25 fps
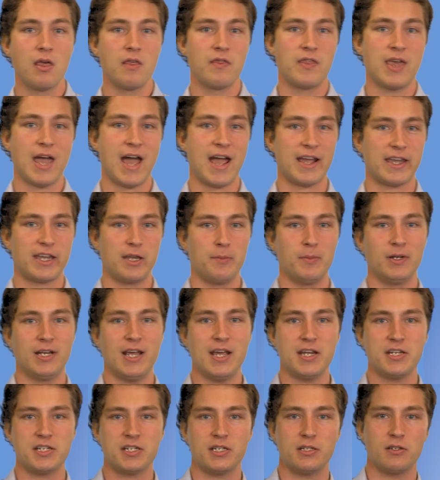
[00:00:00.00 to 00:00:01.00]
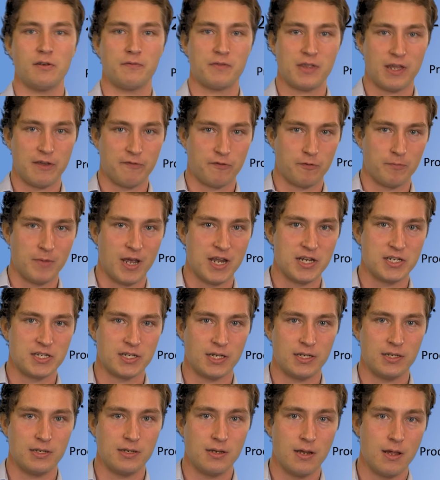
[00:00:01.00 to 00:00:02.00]
the accumulation of the
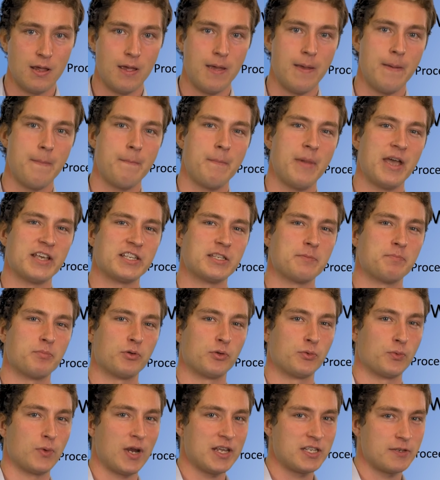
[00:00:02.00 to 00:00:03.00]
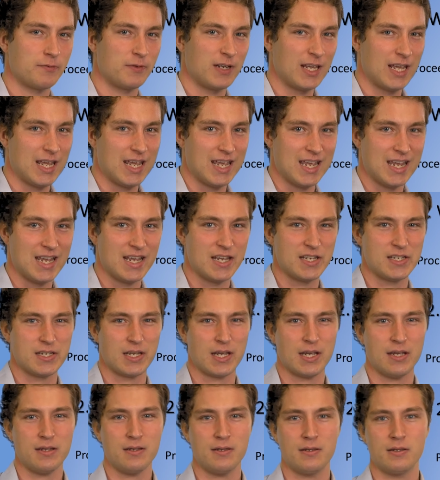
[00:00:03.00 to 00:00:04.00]
information makes it progressively
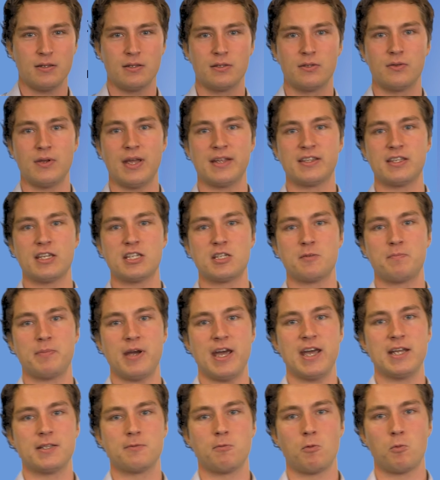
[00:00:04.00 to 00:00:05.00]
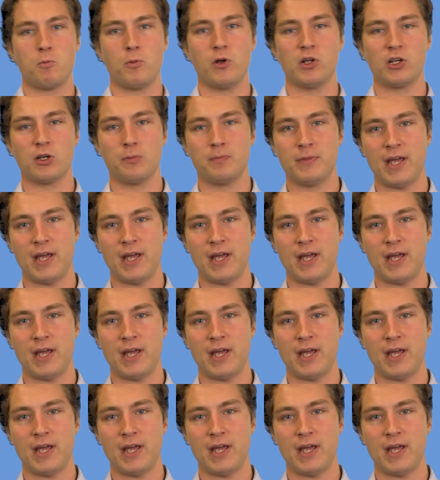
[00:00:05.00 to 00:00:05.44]
easier to anticipate what will come